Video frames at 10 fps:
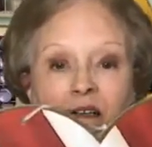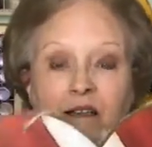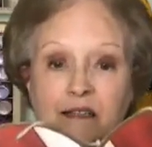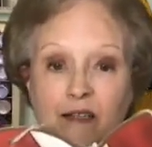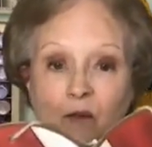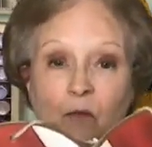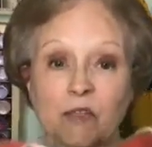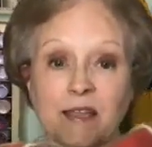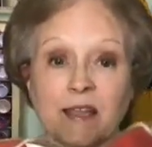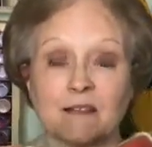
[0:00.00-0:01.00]
So
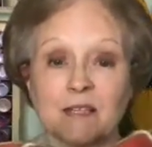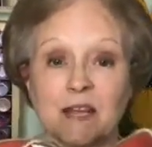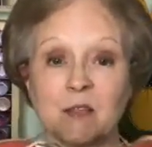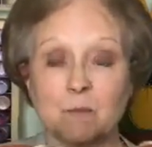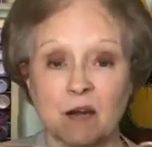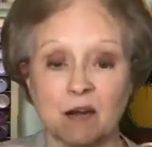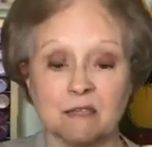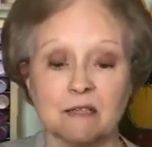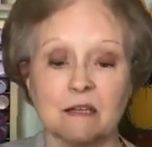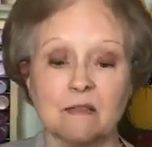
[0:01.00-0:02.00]
think outside the box.